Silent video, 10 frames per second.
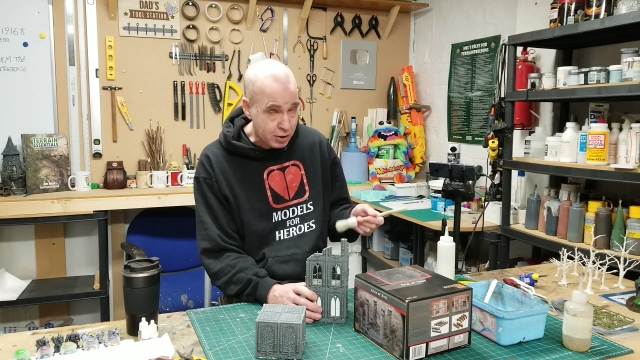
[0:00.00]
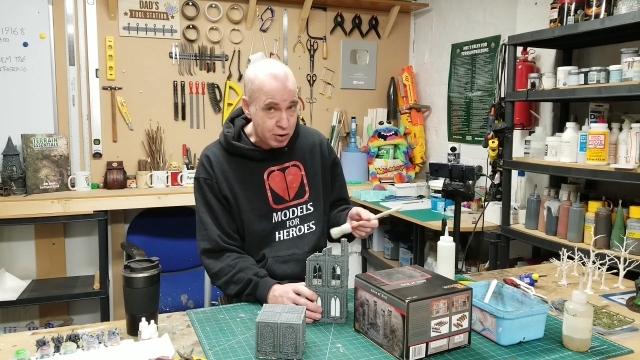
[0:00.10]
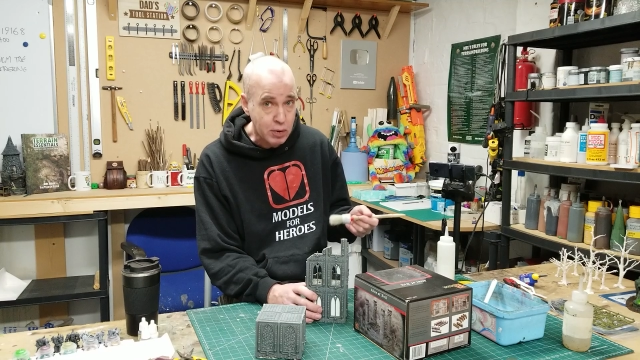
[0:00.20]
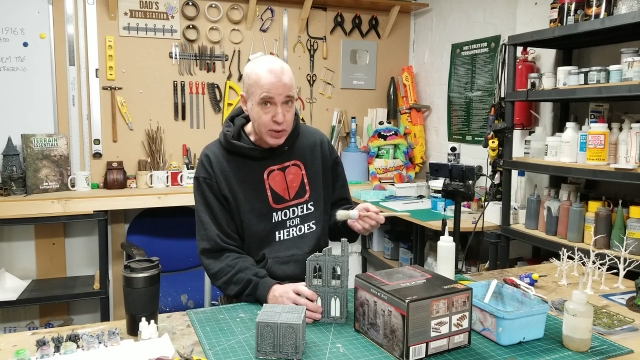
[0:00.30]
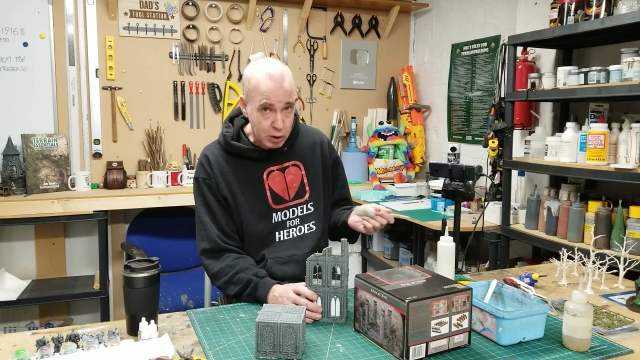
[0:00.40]
and
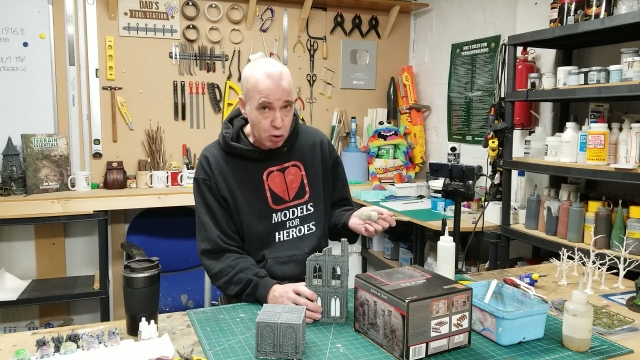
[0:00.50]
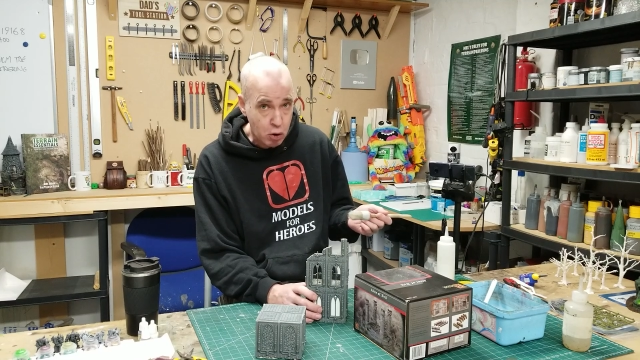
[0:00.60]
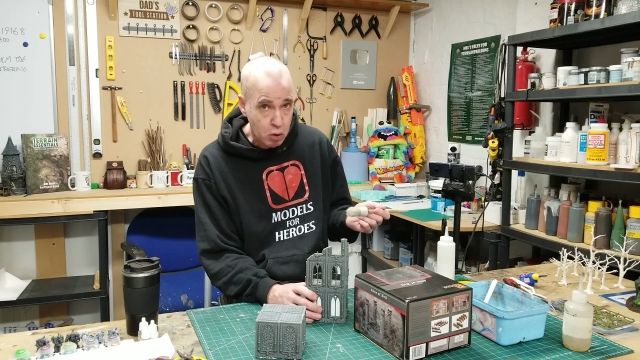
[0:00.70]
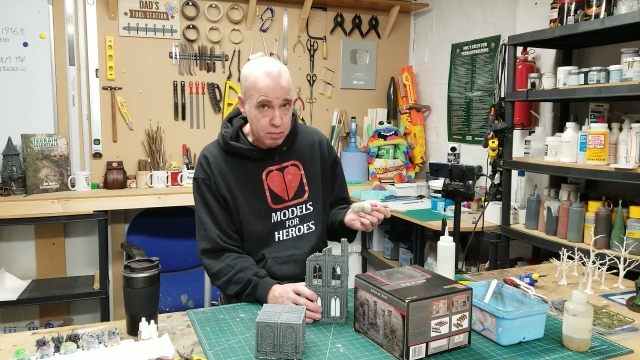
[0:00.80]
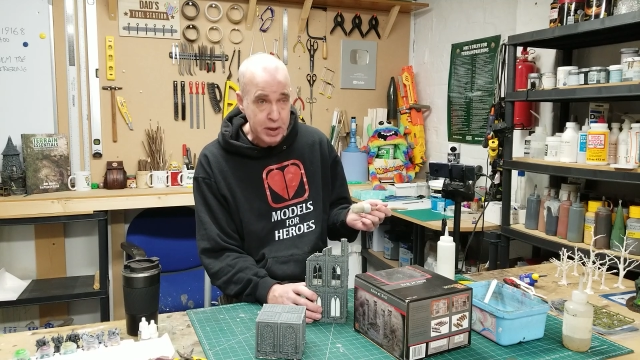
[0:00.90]
doing the
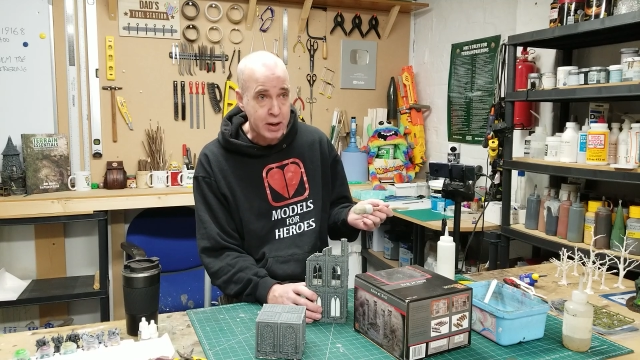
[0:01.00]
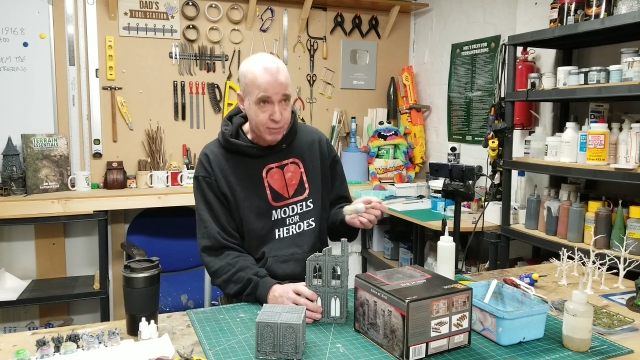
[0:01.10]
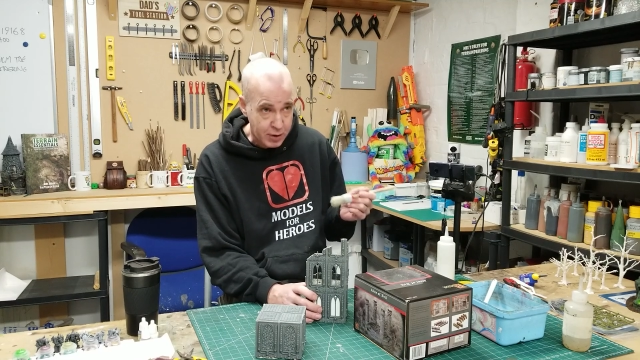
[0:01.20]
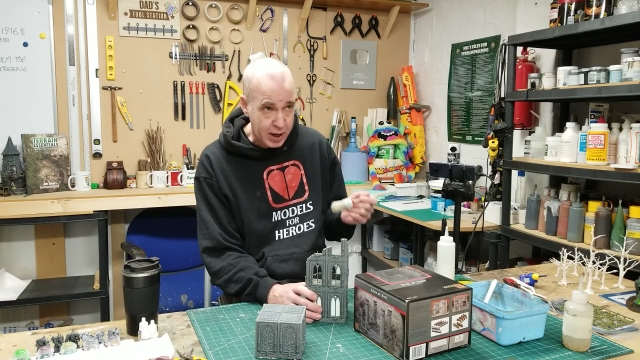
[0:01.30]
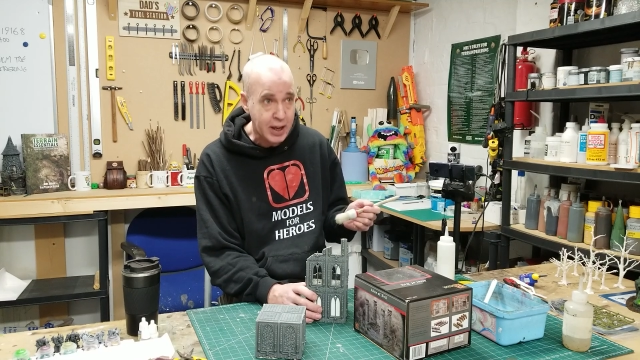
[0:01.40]
awkward bit of,
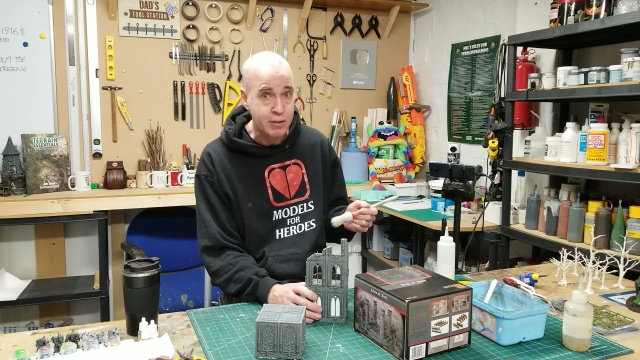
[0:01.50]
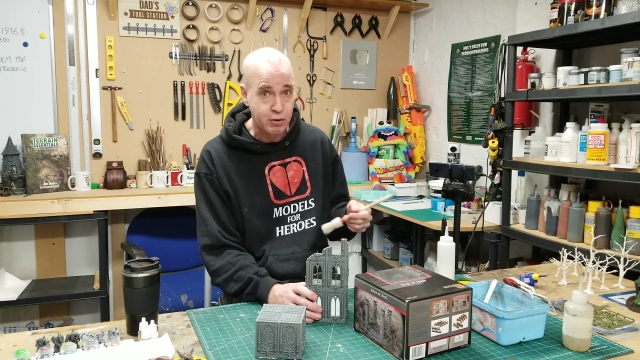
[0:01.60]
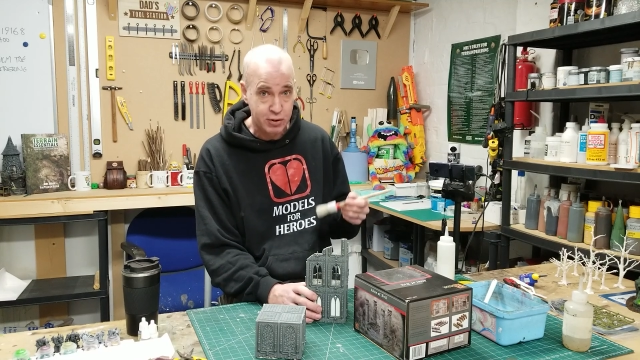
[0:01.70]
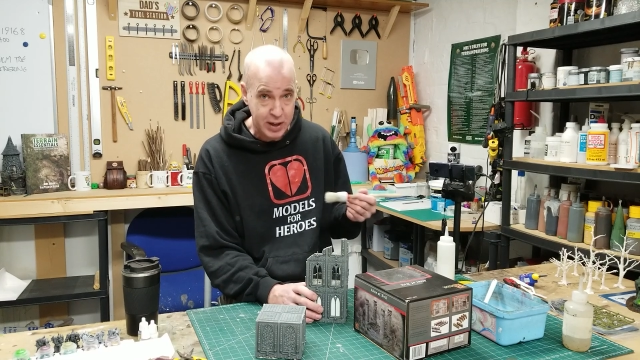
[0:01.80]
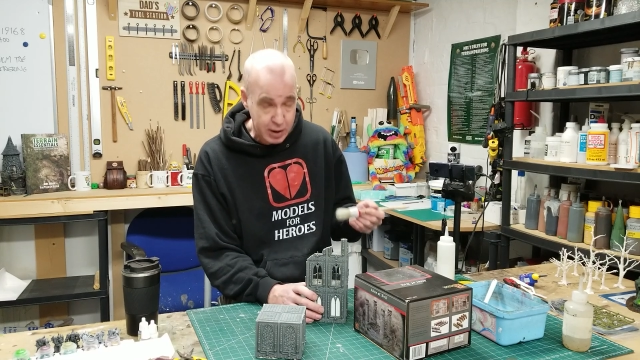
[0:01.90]
right, let's
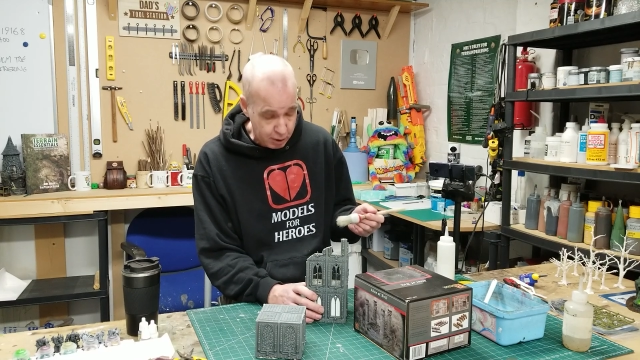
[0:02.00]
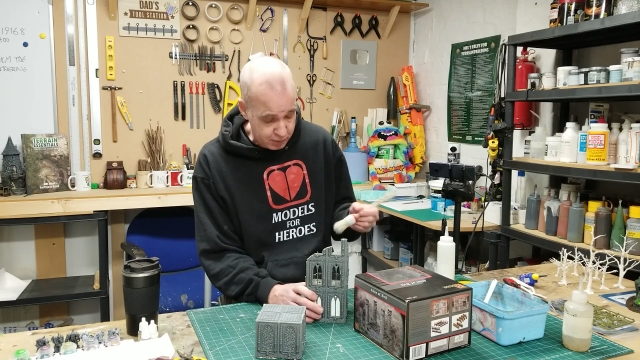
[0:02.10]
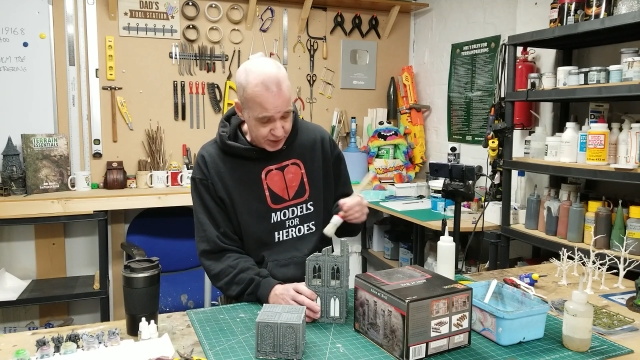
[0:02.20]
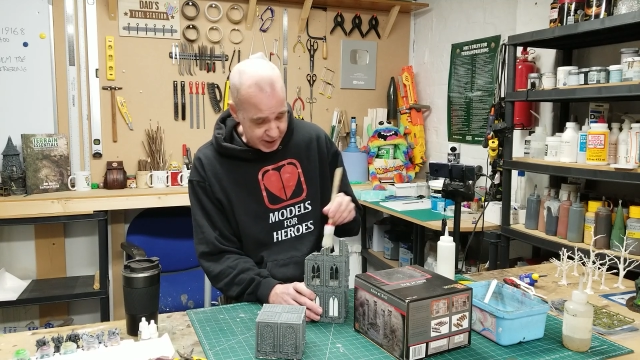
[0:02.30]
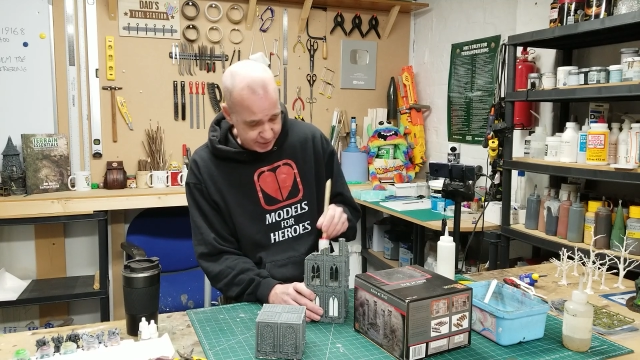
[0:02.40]
just get
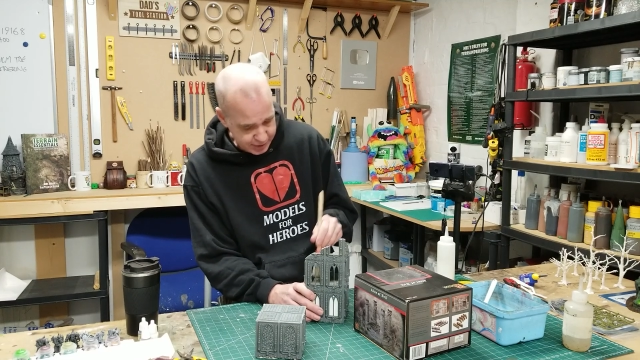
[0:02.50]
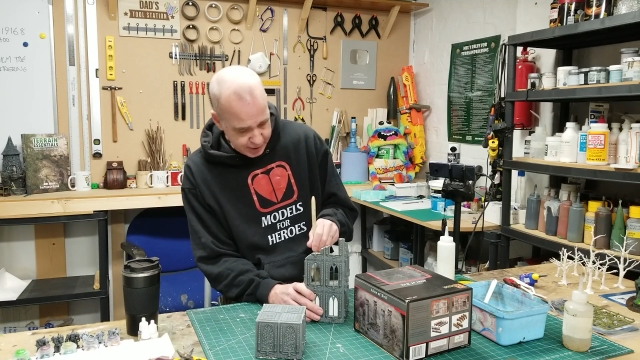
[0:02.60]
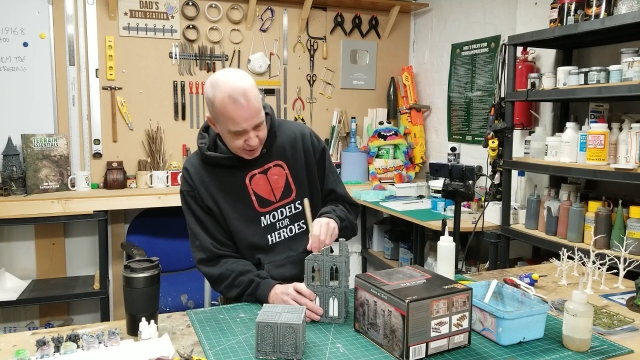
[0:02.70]
over this.